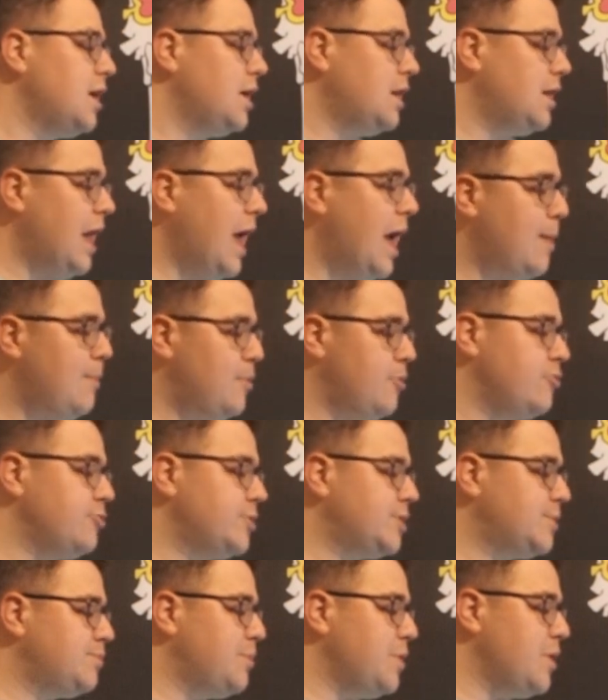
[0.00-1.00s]

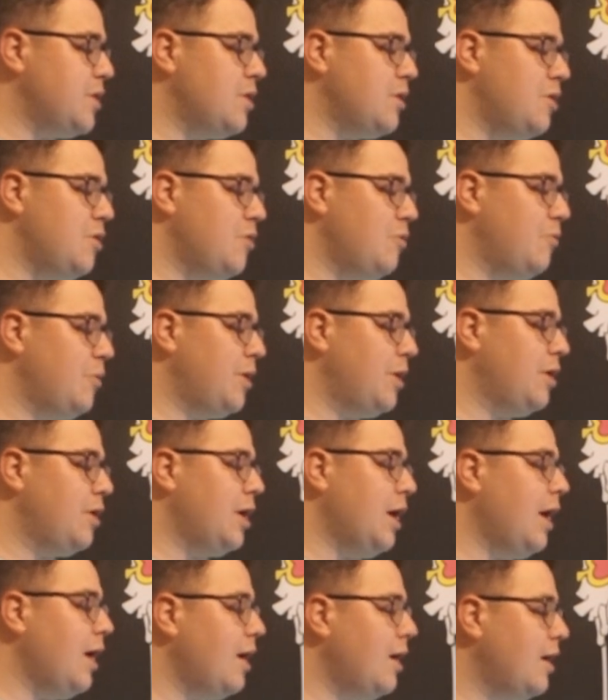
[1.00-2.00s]
Labophase
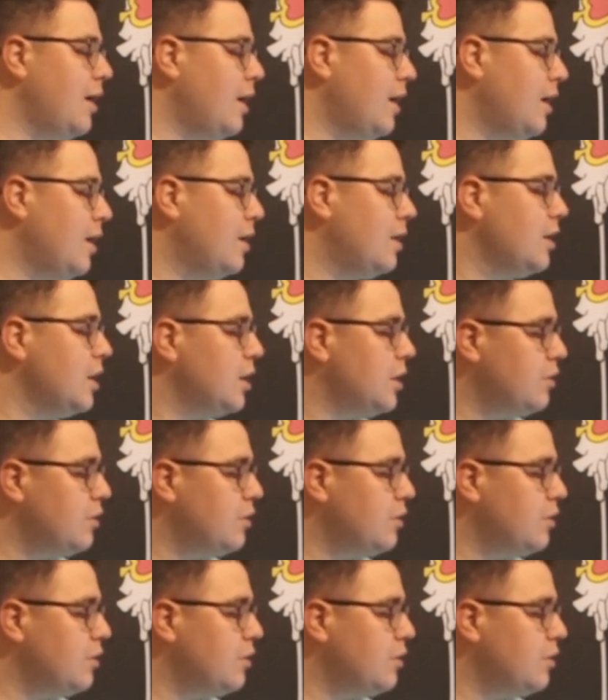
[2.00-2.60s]
where,